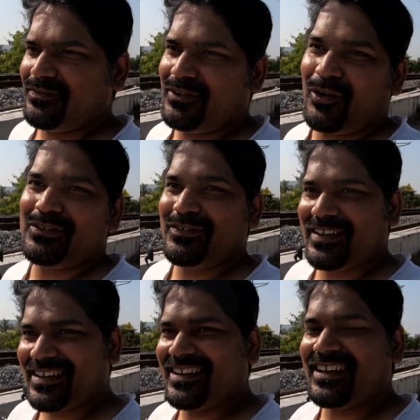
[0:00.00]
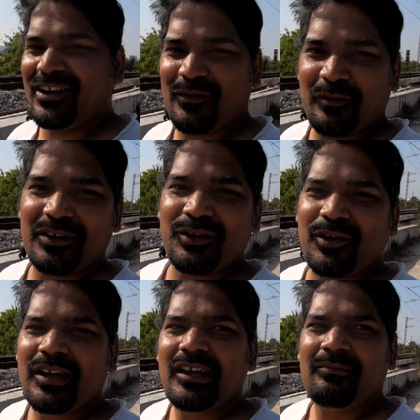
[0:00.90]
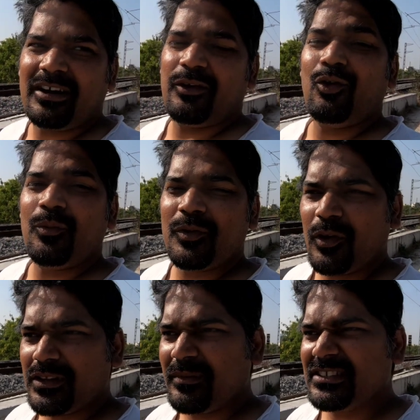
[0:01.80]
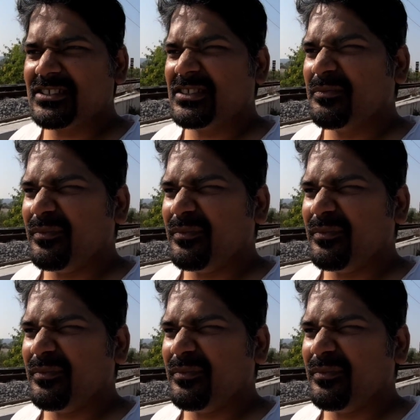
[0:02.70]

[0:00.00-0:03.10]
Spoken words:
philosophical kind of a video, but I hope you got the message.